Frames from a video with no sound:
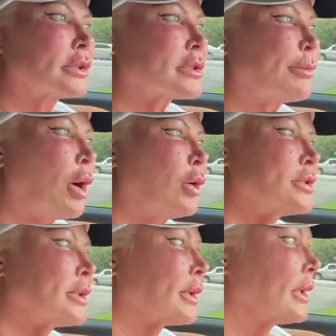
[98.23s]

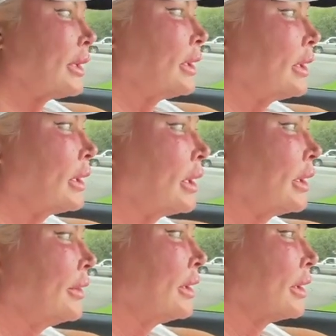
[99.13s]
Supposedly
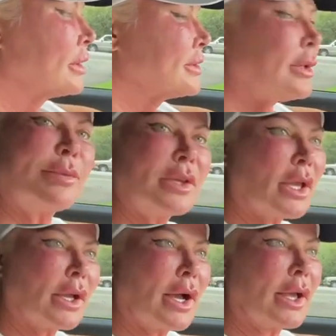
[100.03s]
the
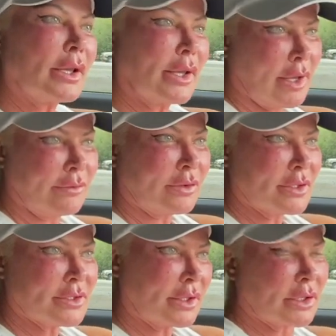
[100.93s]
CPA guy left
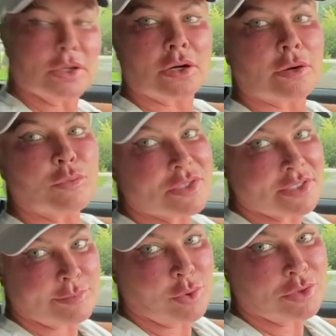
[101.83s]
and set the alarm,
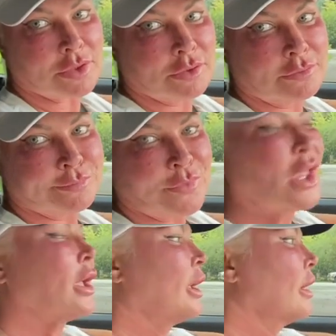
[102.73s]
wasn't supposed to,
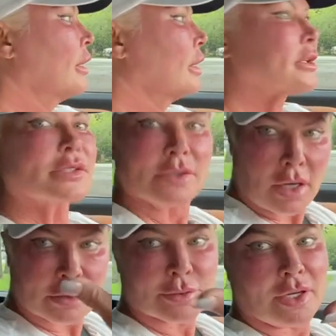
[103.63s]
because the
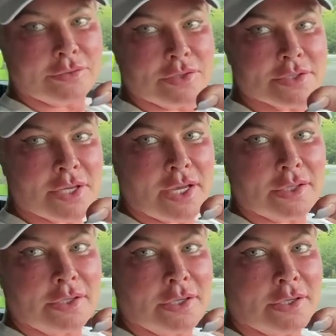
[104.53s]
dogs were left
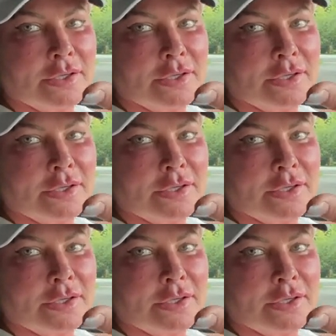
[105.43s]
inside.